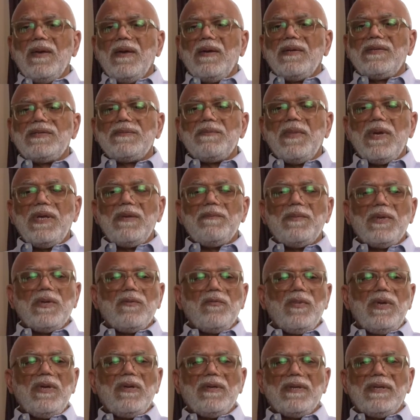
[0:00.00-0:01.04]
She may have been
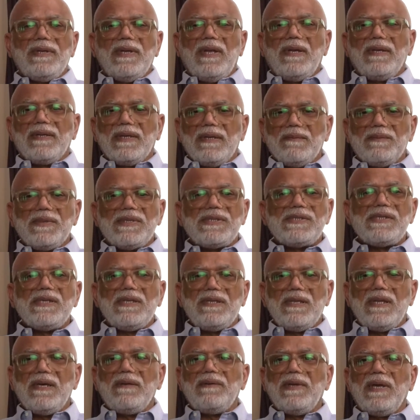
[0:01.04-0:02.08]
regal and elegant, but she
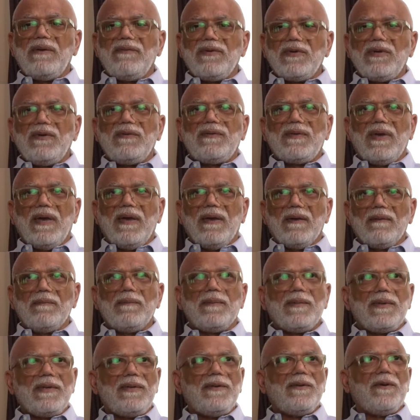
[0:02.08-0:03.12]
loved to have a good time,
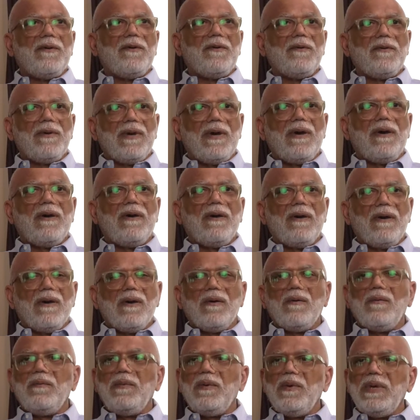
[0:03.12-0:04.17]
you know.
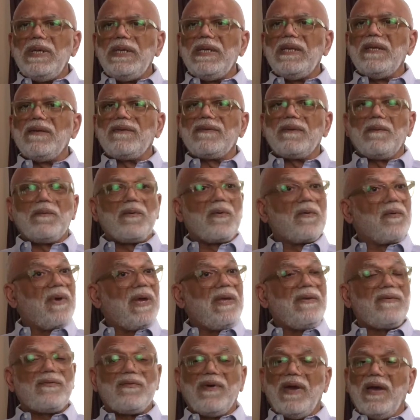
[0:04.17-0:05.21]
We did some
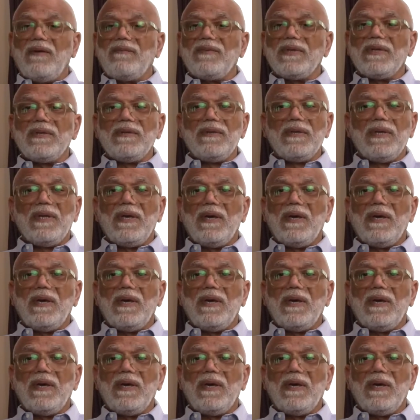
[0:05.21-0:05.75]
great traveling.